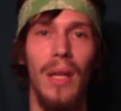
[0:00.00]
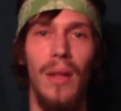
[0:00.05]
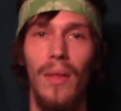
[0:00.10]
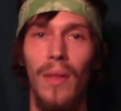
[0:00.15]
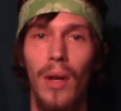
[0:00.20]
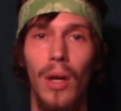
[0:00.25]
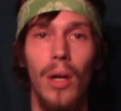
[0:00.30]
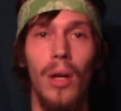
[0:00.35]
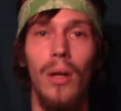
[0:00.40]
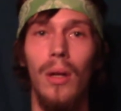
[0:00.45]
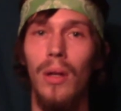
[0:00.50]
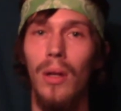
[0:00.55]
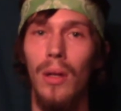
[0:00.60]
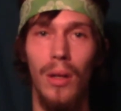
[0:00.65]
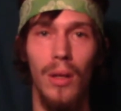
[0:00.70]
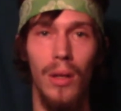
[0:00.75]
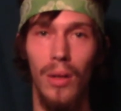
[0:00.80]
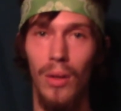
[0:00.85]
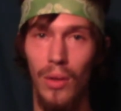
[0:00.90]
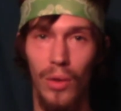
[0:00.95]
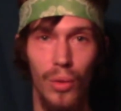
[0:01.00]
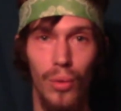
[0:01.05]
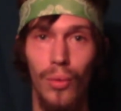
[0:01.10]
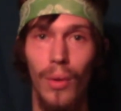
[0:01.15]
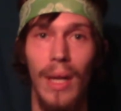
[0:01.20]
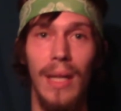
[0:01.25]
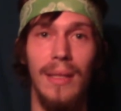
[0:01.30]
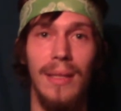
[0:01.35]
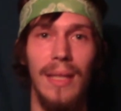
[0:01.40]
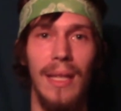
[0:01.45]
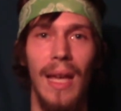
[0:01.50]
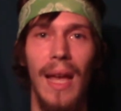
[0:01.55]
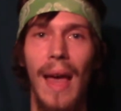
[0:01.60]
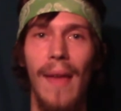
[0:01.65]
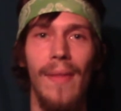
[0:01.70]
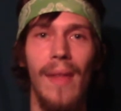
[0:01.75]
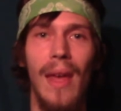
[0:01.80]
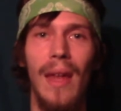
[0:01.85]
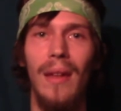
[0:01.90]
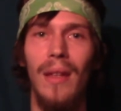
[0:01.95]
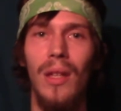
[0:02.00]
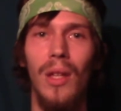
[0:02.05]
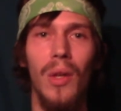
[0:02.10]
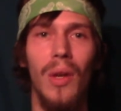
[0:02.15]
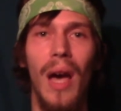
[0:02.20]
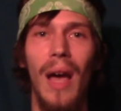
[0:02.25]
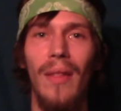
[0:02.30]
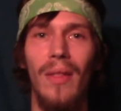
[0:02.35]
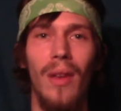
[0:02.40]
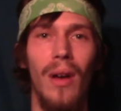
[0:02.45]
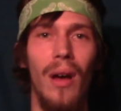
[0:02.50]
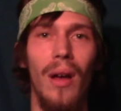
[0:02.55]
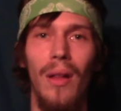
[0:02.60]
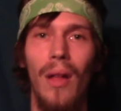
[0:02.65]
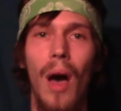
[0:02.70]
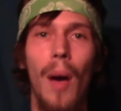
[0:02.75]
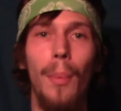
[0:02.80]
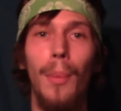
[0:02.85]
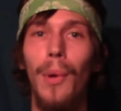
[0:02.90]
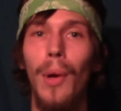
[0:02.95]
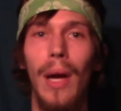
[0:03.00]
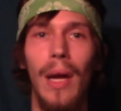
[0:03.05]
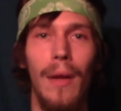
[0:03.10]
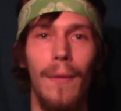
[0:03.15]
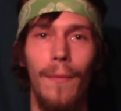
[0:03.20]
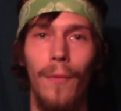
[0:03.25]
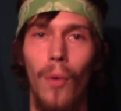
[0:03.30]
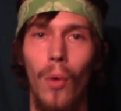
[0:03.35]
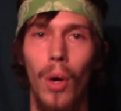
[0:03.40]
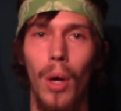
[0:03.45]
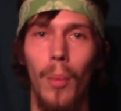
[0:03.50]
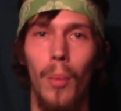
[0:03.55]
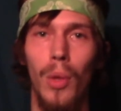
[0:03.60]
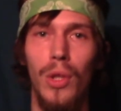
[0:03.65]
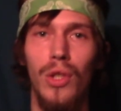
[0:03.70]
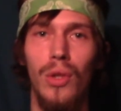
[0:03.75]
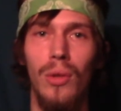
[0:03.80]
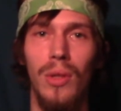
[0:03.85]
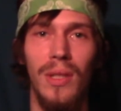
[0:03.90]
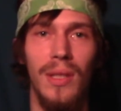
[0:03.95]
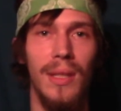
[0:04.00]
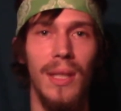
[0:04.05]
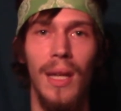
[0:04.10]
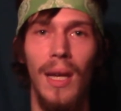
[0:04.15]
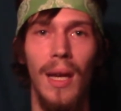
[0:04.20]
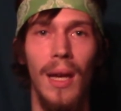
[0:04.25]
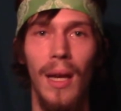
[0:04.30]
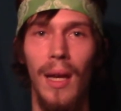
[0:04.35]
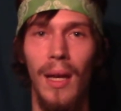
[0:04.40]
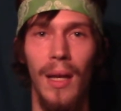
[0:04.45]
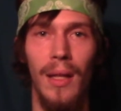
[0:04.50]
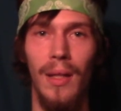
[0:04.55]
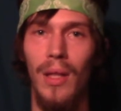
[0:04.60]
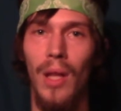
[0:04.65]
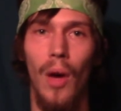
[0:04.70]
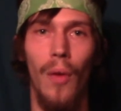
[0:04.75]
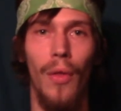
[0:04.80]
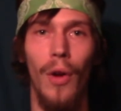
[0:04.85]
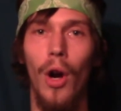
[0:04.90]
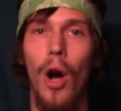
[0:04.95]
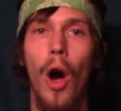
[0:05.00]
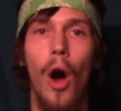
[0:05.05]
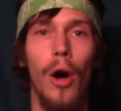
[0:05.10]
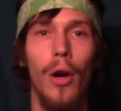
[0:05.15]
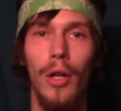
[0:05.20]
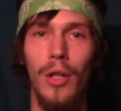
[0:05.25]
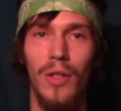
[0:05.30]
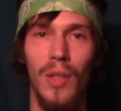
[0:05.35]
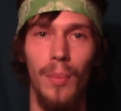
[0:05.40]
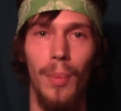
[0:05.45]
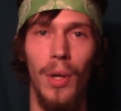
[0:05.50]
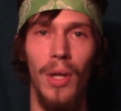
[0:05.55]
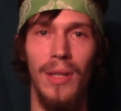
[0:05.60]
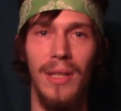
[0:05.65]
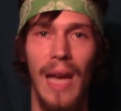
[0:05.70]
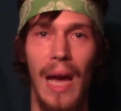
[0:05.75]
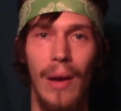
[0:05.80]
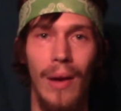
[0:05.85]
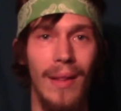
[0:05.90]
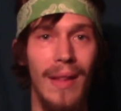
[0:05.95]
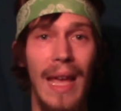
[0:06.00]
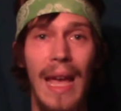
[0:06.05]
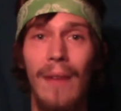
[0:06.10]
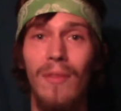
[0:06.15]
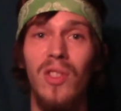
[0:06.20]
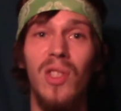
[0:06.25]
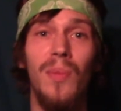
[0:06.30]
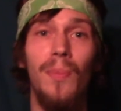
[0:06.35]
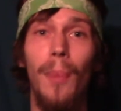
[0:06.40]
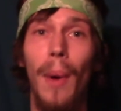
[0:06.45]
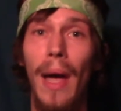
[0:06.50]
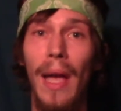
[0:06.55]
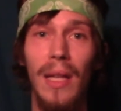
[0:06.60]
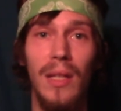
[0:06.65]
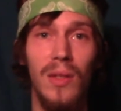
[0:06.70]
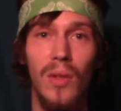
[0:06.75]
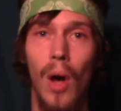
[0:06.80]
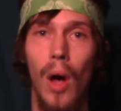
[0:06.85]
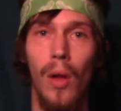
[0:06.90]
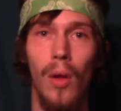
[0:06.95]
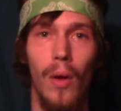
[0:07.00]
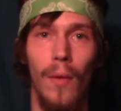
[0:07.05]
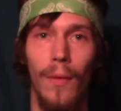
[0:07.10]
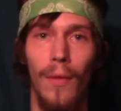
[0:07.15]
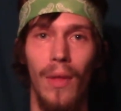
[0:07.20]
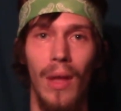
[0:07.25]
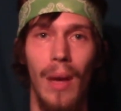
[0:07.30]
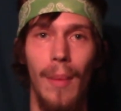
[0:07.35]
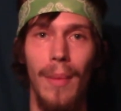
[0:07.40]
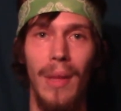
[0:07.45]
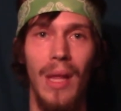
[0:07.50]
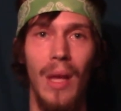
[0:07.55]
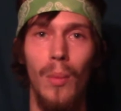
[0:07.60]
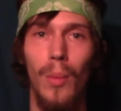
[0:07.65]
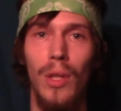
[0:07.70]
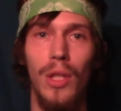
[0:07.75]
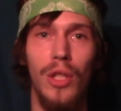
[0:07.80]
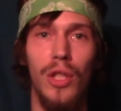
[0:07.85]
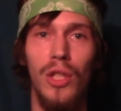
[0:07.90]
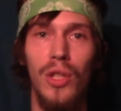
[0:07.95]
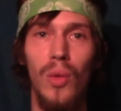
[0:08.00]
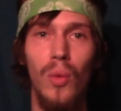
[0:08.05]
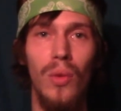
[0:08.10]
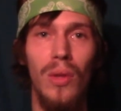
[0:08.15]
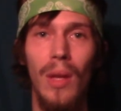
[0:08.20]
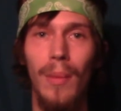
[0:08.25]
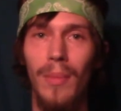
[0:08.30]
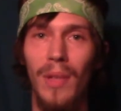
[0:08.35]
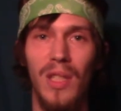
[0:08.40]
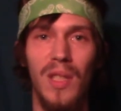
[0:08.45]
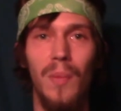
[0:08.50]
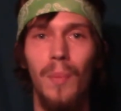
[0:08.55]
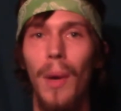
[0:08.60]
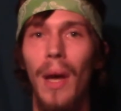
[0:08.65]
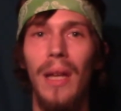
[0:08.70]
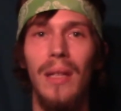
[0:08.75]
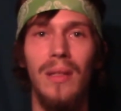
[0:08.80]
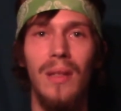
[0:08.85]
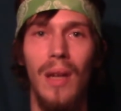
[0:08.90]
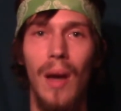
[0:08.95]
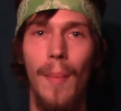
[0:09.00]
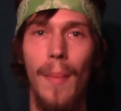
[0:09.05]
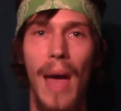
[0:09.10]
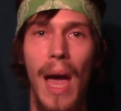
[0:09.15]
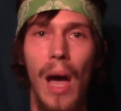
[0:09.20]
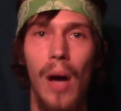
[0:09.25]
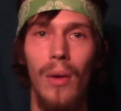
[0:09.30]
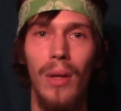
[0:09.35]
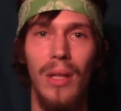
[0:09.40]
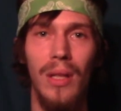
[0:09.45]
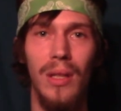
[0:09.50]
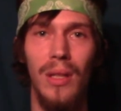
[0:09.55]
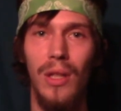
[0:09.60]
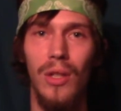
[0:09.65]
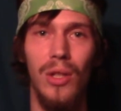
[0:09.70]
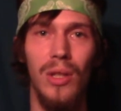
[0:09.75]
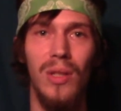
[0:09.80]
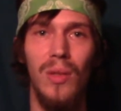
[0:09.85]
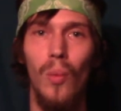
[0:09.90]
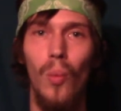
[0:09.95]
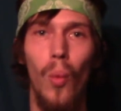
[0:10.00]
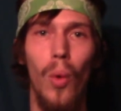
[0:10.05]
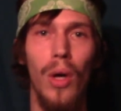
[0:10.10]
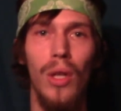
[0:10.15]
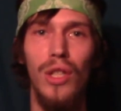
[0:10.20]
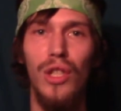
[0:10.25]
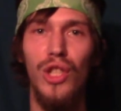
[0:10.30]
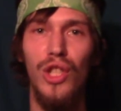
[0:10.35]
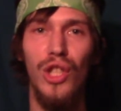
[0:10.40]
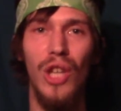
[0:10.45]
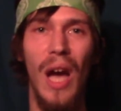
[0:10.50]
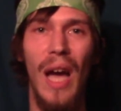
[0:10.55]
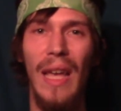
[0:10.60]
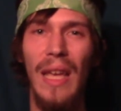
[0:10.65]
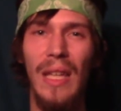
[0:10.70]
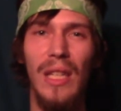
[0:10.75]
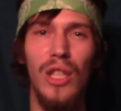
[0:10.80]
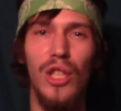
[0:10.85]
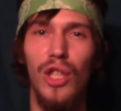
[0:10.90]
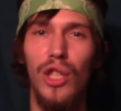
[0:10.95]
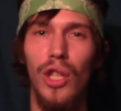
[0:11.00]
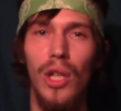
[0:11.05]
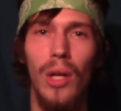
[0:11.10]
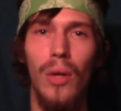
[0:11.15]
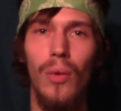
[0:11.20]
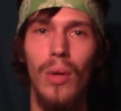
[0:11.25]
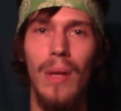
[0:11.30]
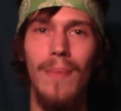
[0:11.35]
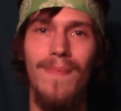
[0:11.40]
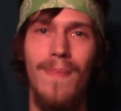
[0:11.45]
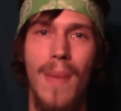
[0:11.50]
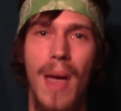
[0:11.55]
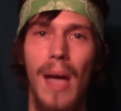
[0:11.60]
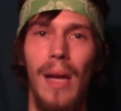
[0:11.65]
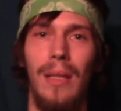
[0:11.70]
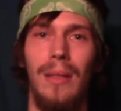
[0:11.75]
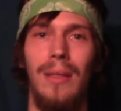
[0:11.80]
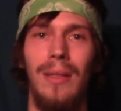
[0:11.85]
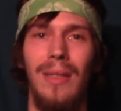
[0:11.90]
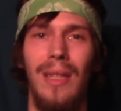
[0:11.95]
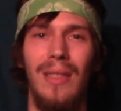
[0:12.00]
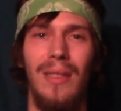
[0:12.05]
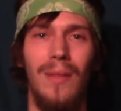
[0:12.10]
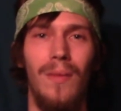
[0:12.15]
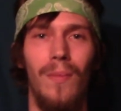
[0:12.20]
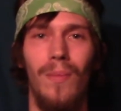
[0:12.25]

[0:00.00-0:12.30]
They're crazy. And then you got the upgraded form, which is, you know, they're harder to put down, and they have spikes all over them. And then when you shoot them, the spikes come out, and they're just one giant jittery mess. It's